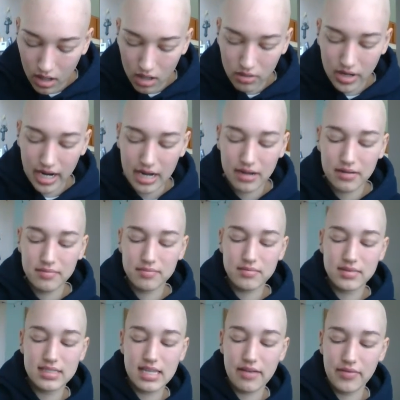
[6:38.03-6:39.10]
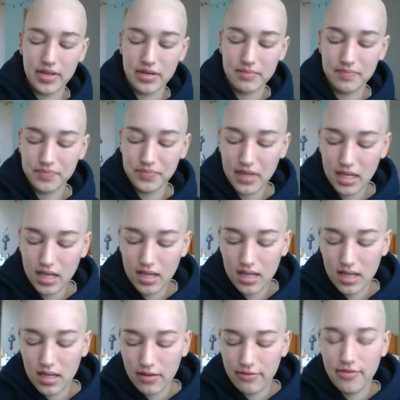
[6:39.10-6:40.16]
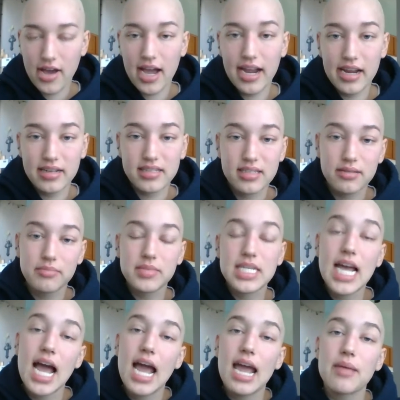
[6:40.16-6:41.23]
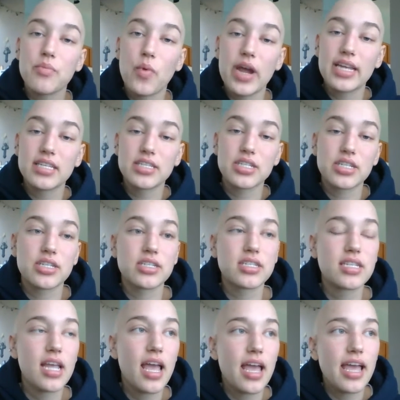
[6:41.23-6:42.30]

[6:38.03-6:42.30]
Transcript: Okay, 7, find some time wasters,